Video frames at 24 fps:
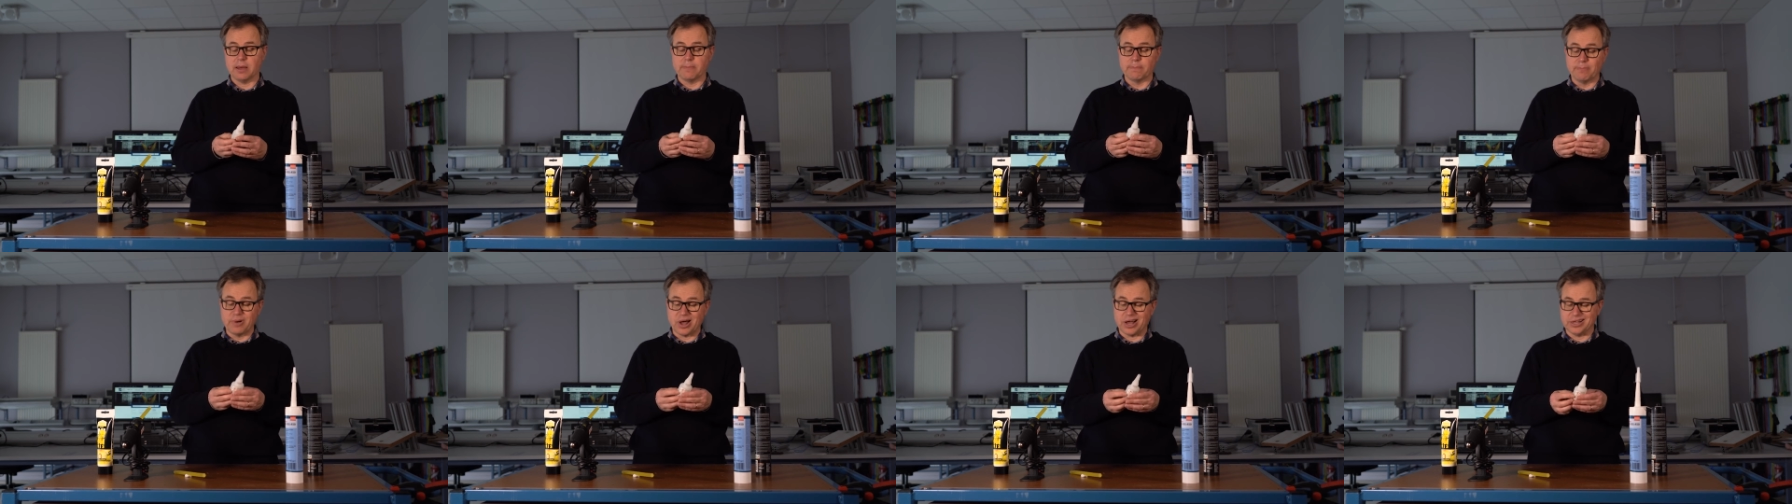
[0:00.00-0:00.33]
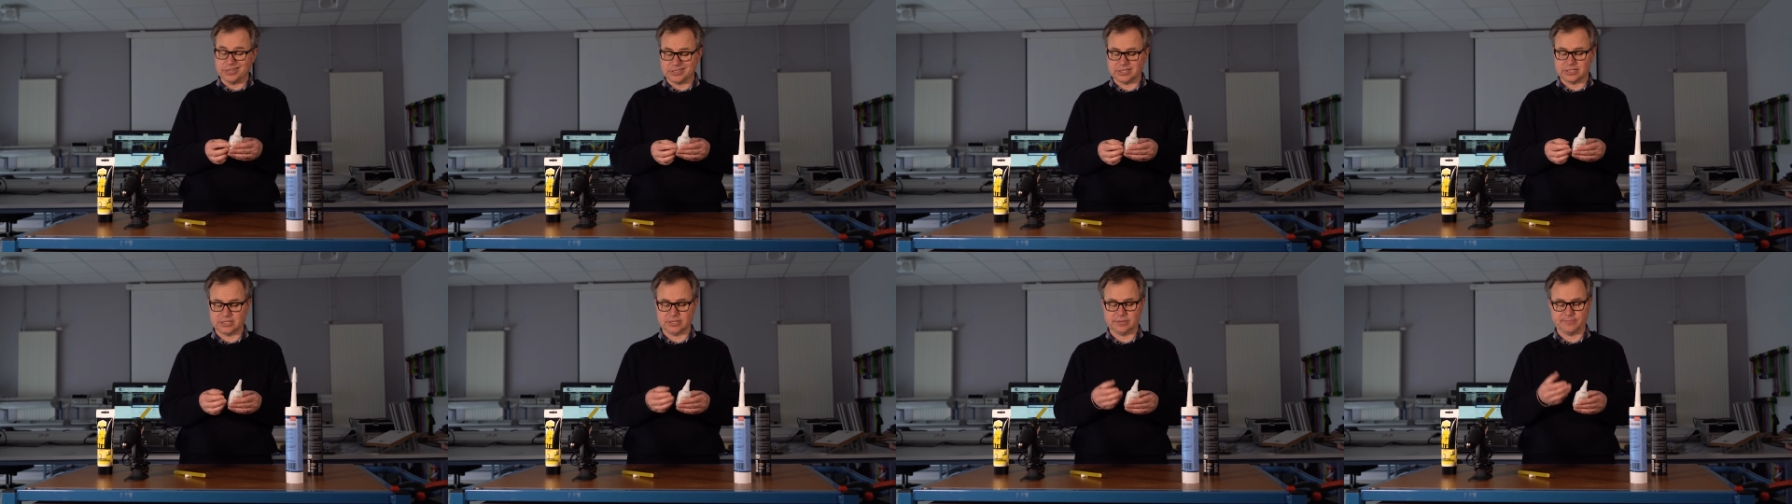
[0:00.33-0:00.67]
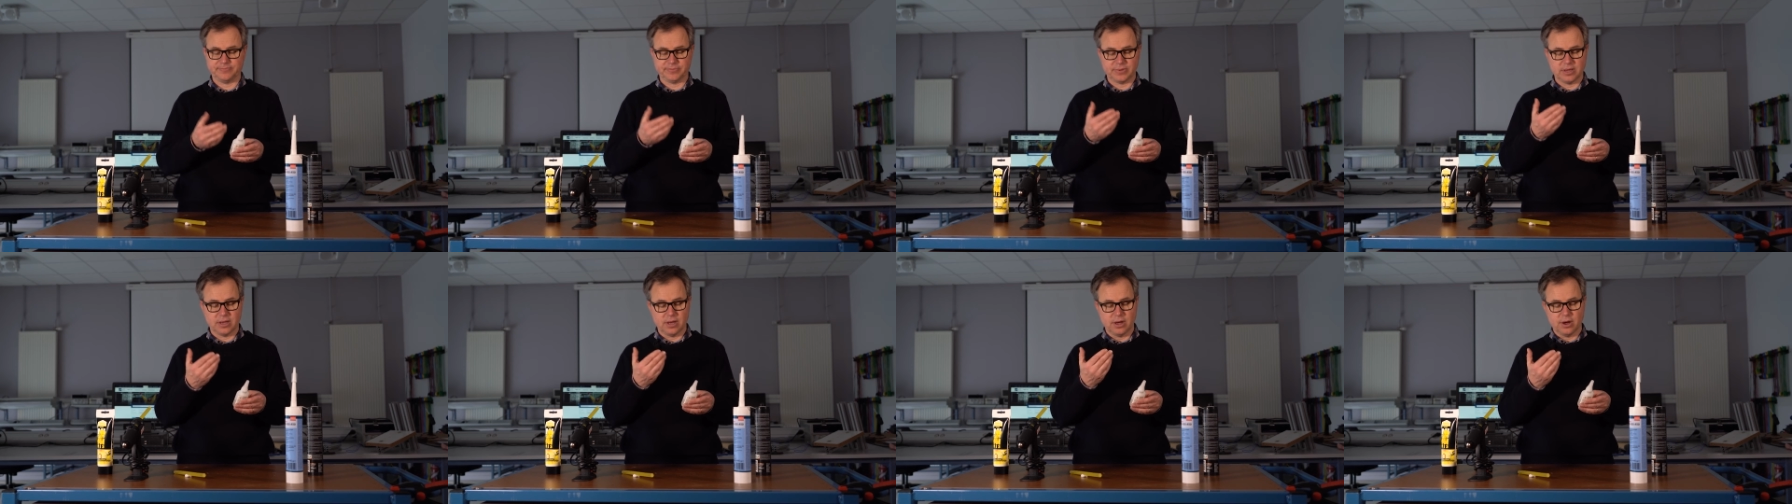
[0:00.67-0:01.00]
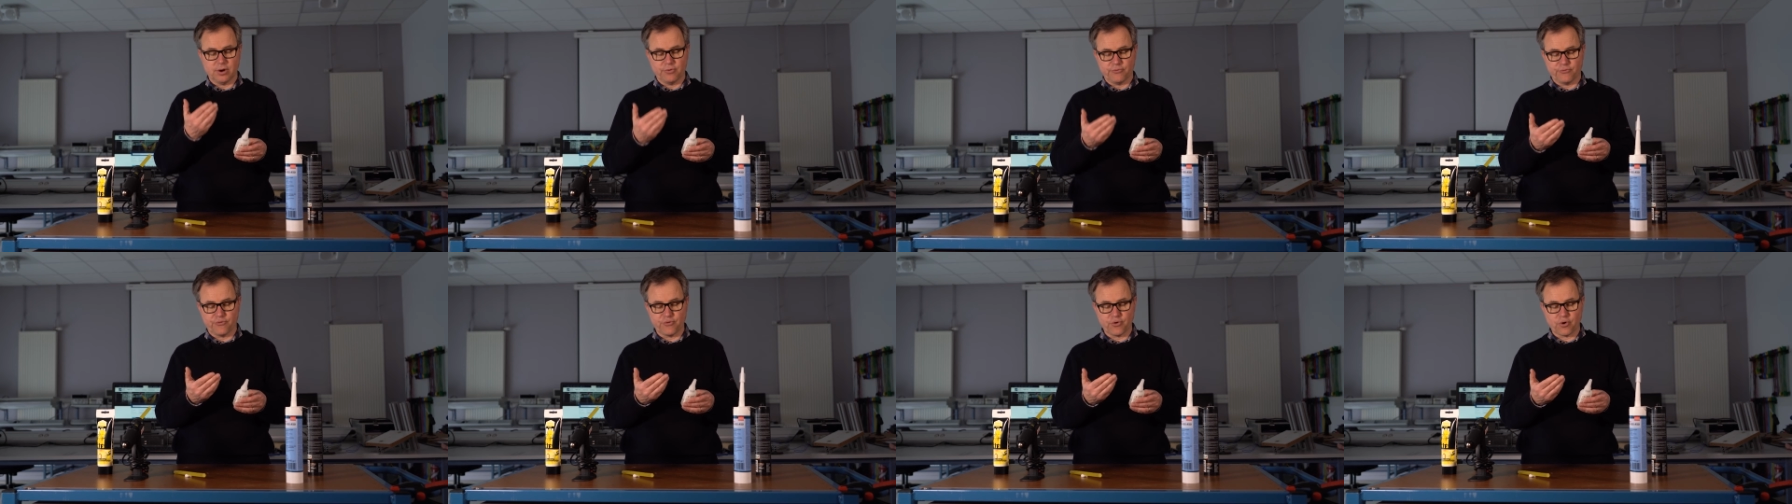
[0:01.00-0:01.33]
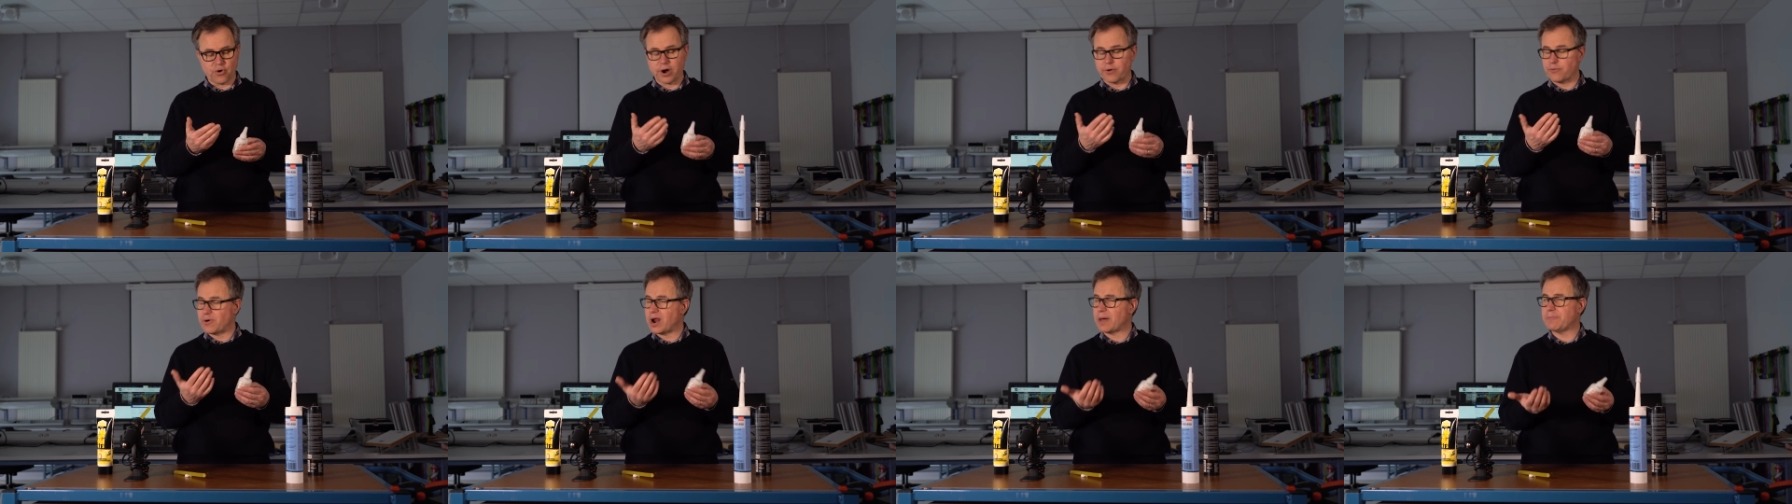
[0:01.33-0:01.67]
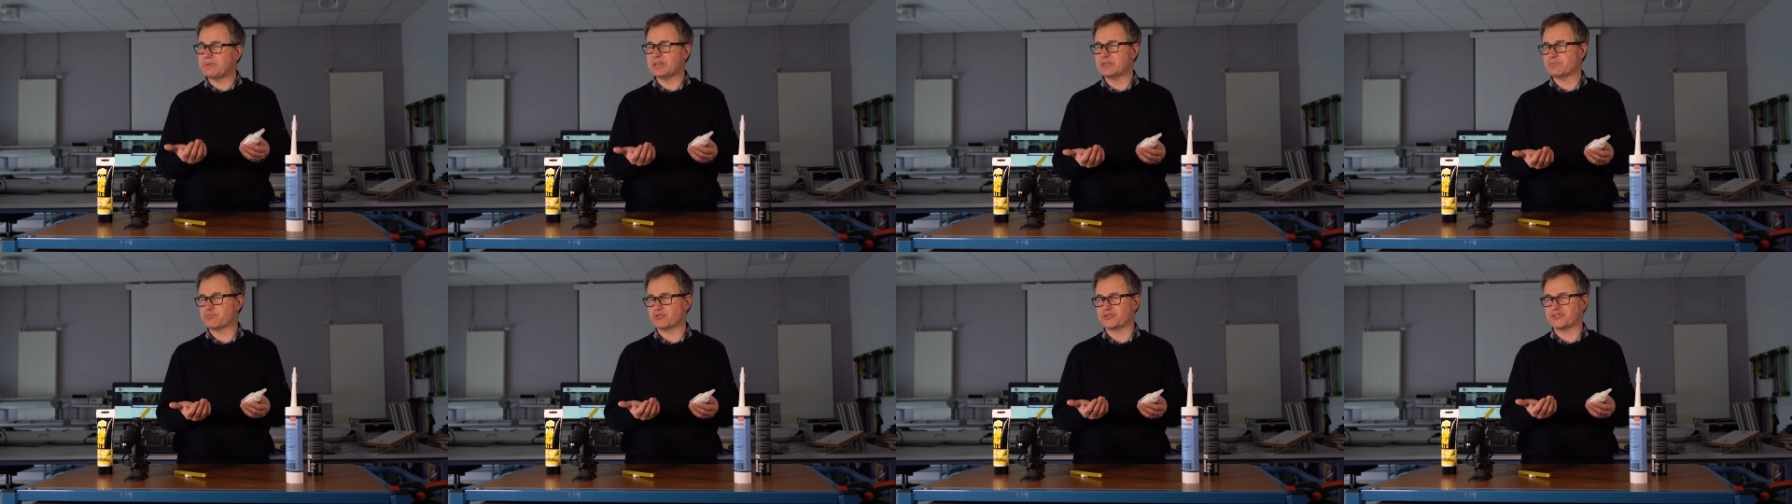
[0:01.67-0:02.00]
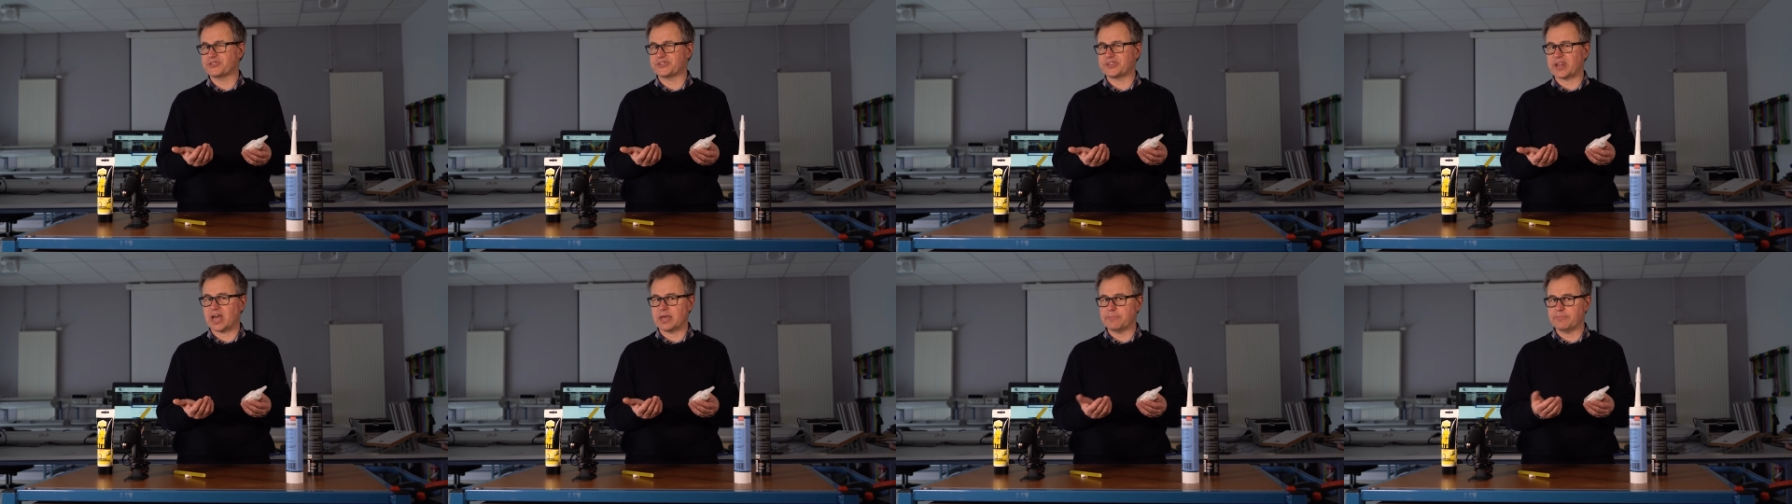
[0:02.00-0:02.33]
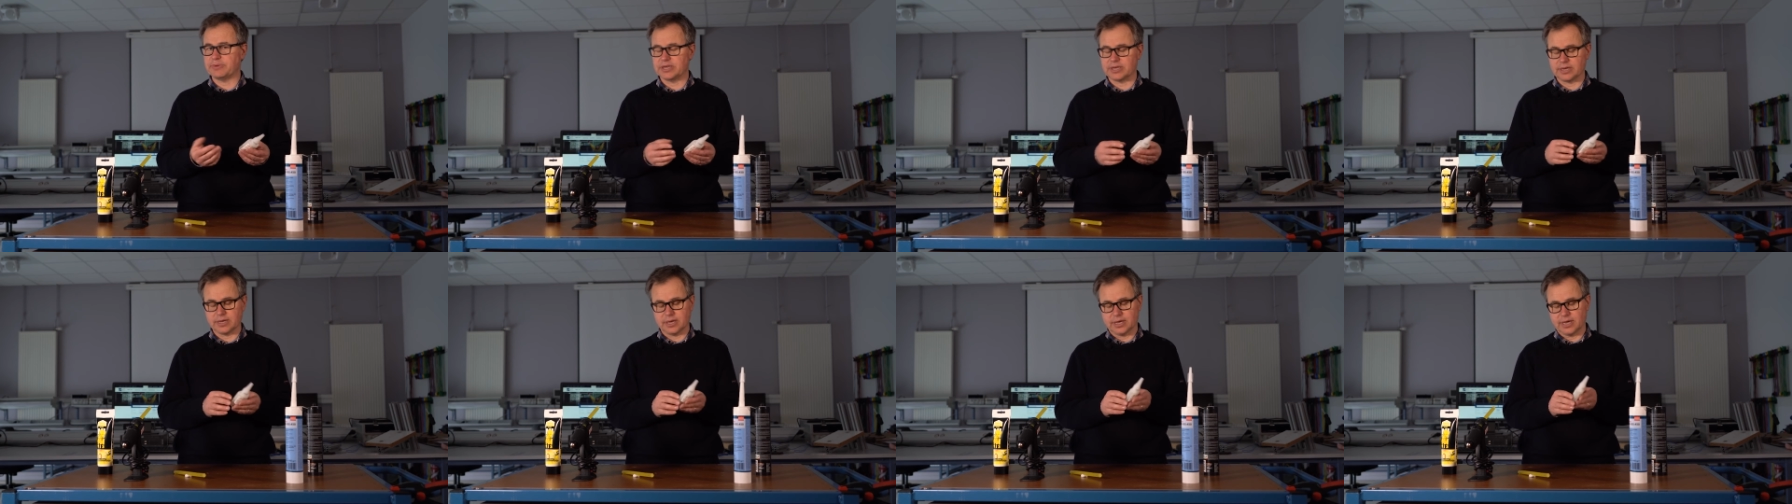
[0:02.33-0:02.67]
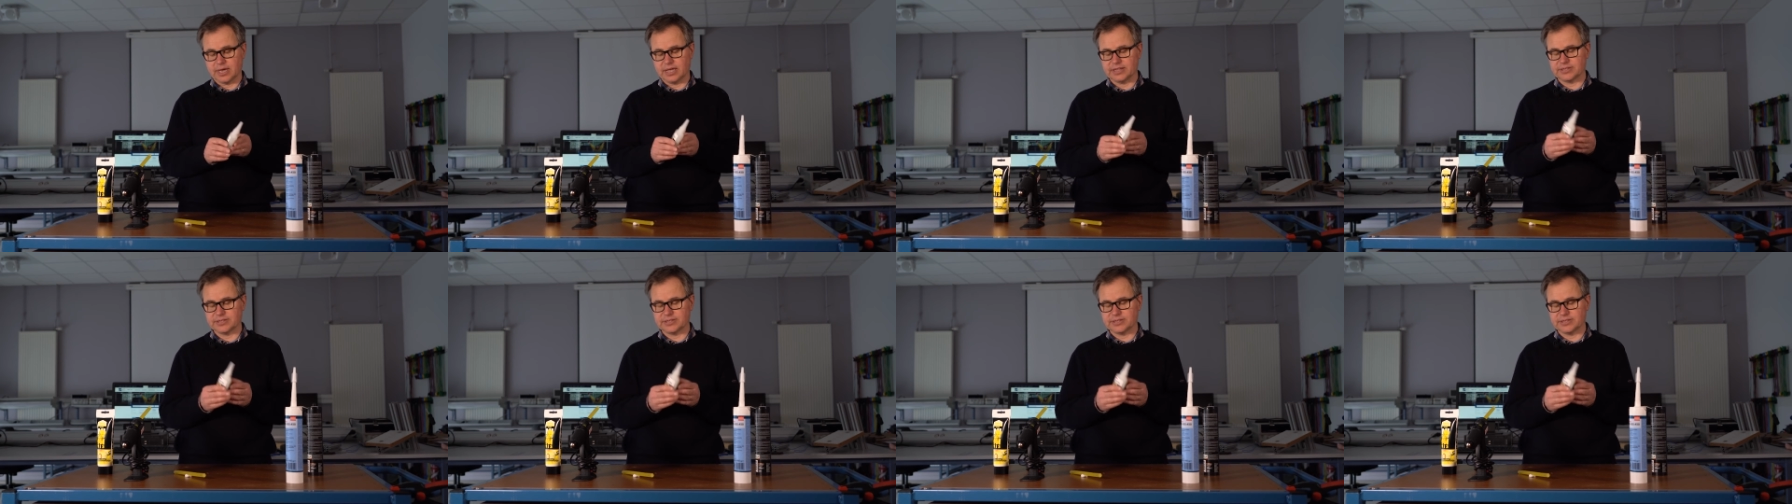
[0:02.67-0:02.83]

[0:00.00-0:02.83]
But for rapid prototyping,